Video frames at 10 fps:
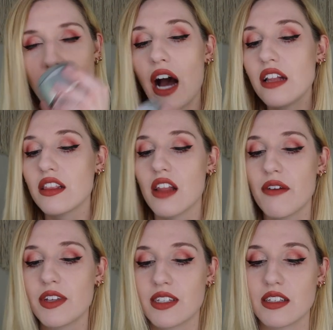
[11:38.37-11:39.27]
I
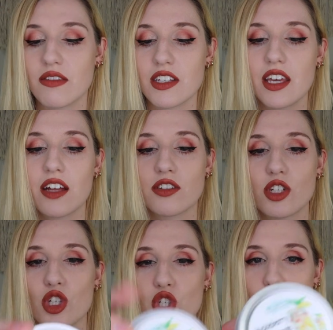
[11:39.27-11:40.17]
love the scents of these candles.
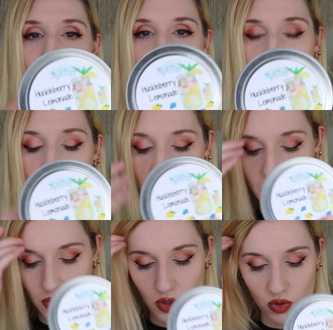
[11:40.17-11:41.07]
This is super summery.
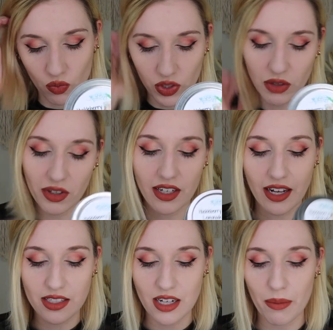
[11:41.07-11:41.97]
It smells really, really
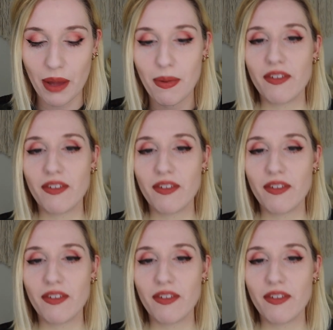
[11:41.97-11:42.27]
nice. Now, Bath